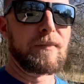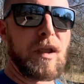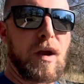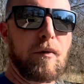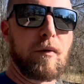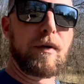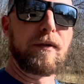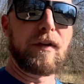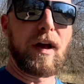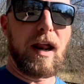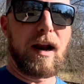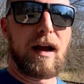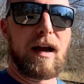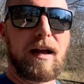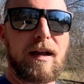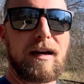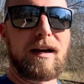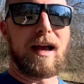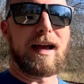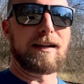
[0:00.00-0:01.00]
We've got
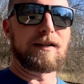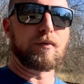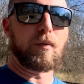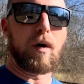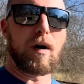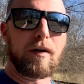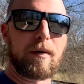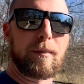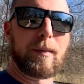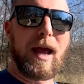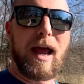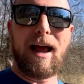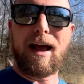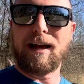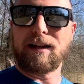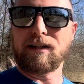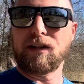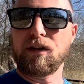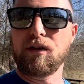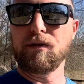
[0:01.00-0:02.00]
a nice welcome to
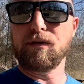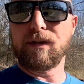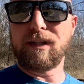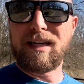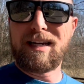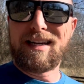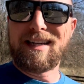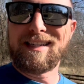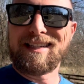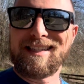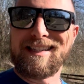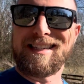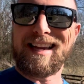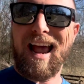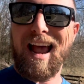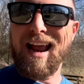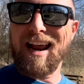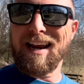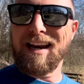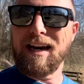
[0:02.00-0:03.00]
Askew's
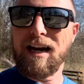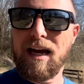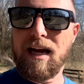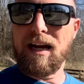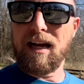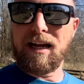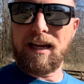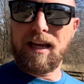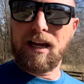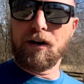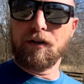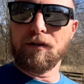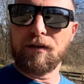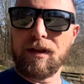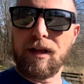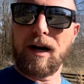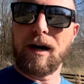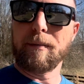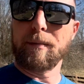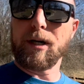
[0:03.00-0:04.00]
sign here
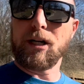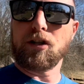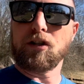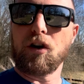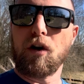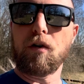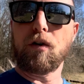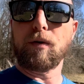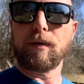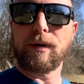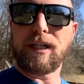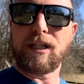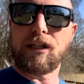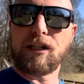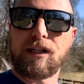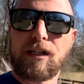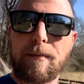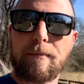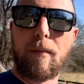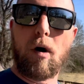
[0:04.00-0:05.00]
that I'm going to show you in
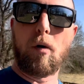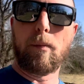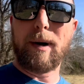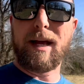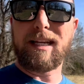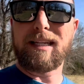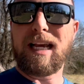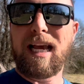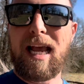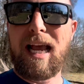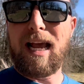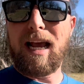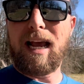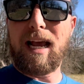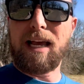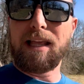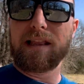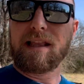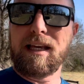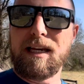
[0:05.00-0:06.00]
just a moment.
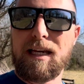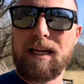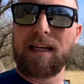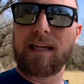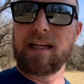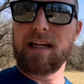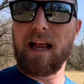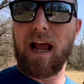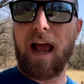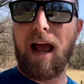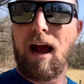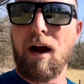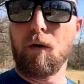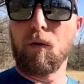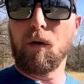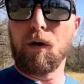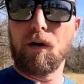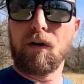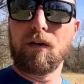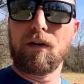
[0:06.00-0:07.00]
And then
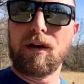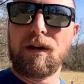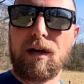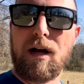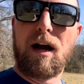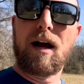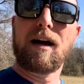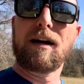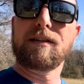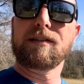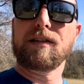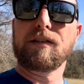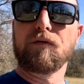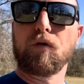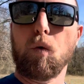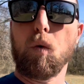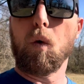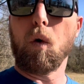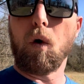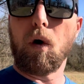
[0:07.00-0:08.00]
our Civil
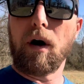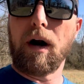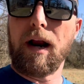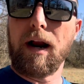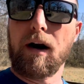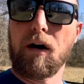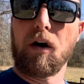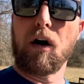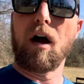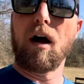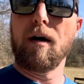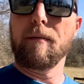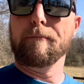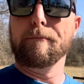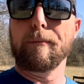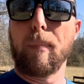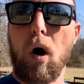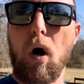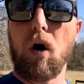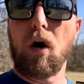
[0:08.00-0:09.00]
War era
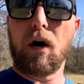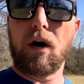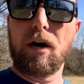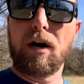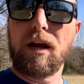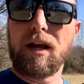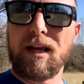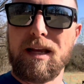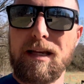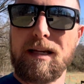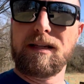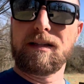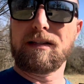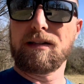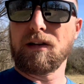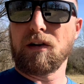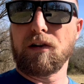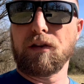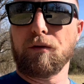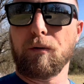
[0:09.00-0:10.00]
barn is
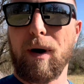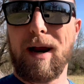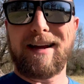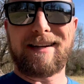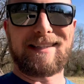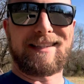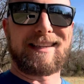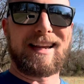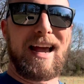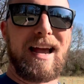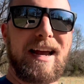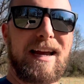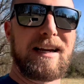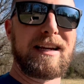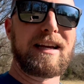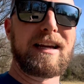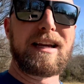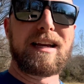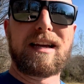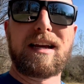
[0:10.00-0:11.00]
on the right side
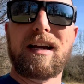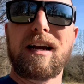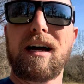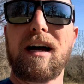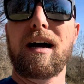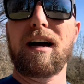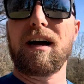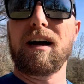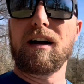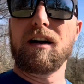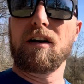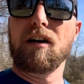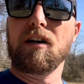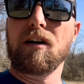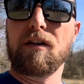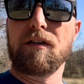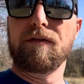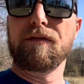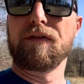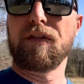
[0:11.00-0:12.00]

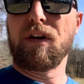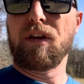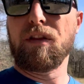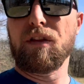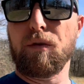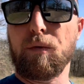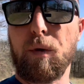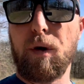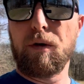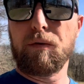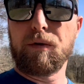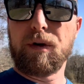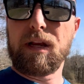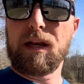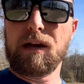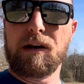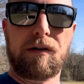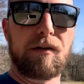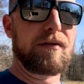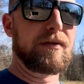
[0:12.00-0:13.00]
of the road
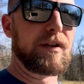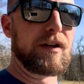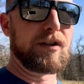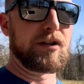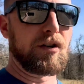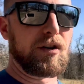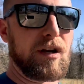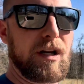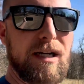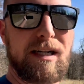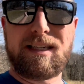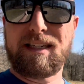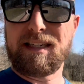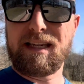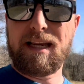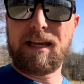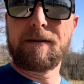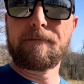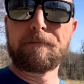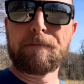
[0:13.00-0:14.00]
here that you're going to
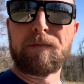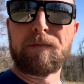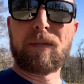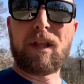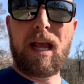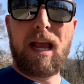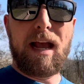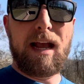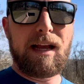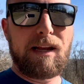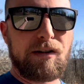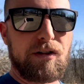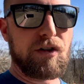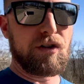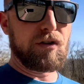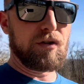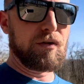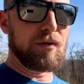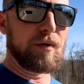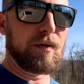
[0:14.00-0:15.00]
see as
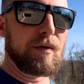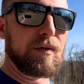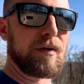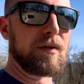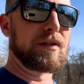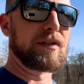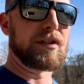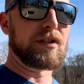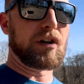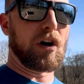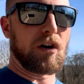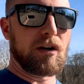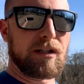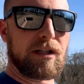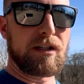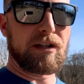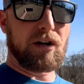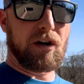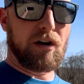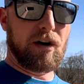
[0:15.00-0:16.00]
you start to
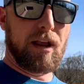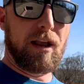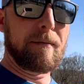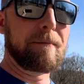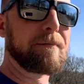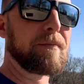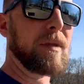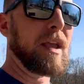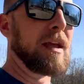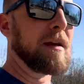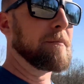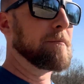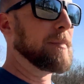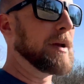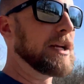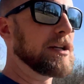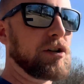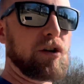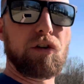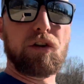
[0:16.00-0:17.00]
turn in.
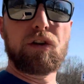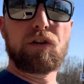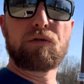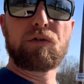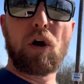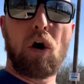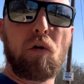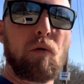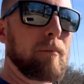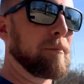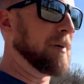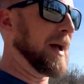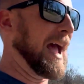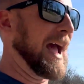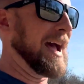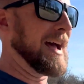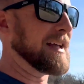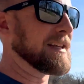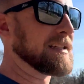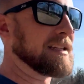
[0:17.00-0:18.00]
Be sure you don't
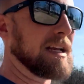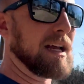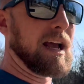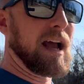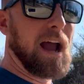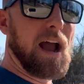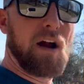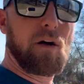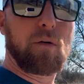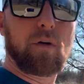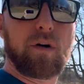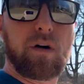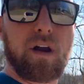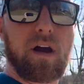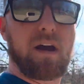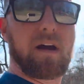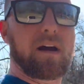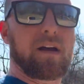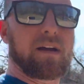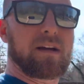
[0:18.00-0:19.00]
pass
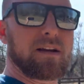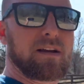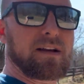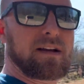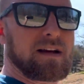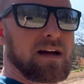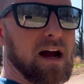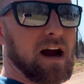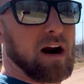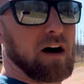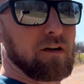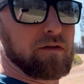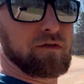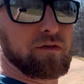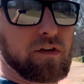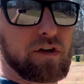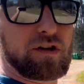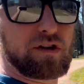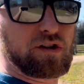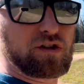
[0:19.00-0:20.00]
our
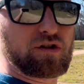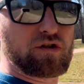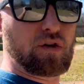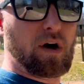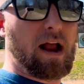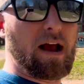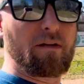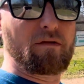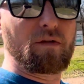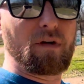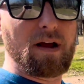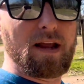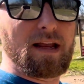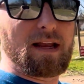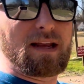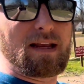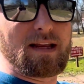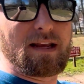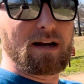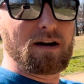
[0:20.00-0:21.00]
first driveway
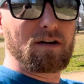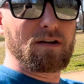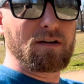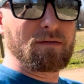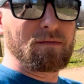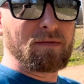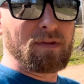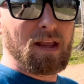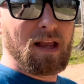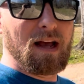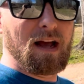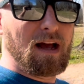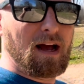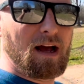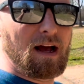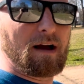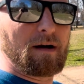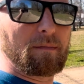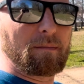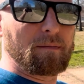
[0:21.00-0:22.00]
here
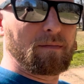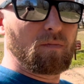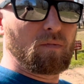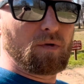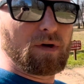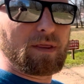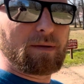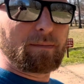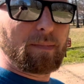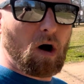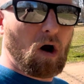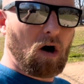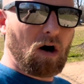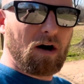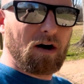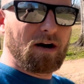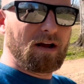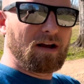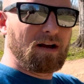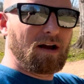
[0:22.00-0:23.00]
with the
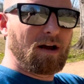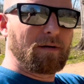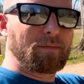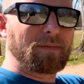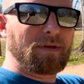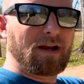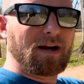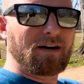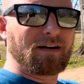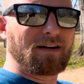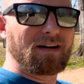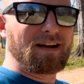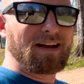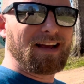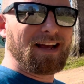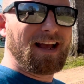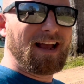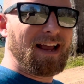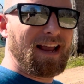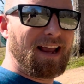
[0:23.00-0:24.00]
barn up there
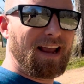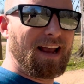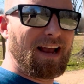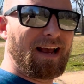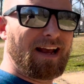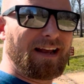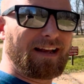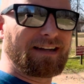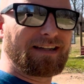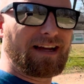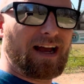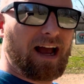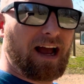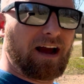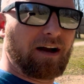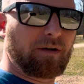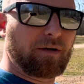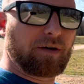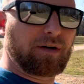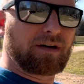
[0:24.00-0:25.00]
and
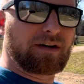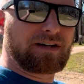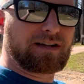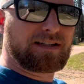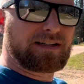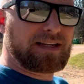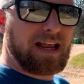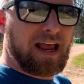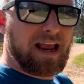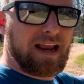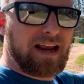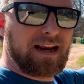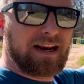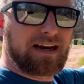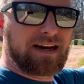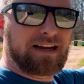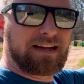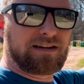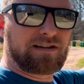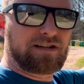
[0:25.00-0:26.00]
our
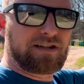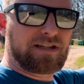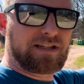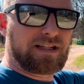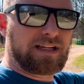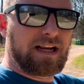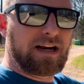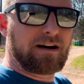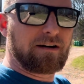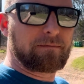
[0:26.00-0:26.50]
sign just here.